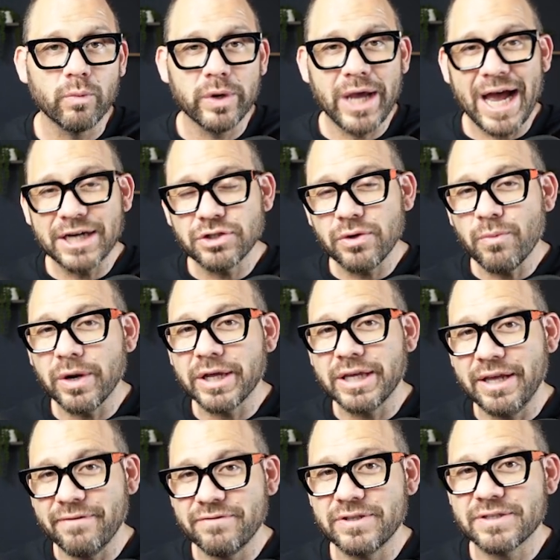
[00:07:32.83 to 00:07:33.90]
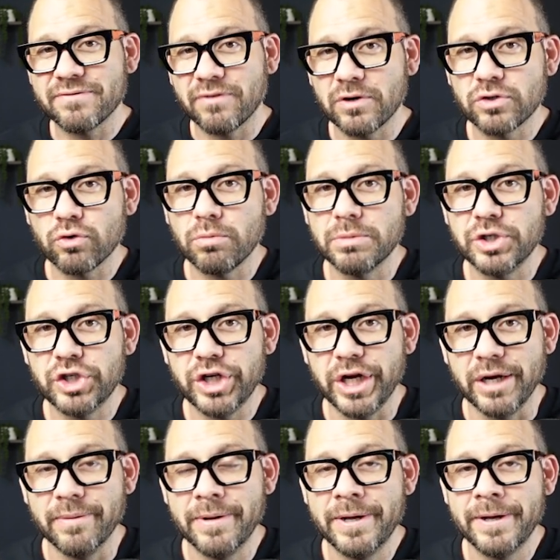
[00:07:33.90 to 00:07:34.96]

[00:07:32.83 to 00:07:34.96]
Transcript: we actually want to give this virtual machine.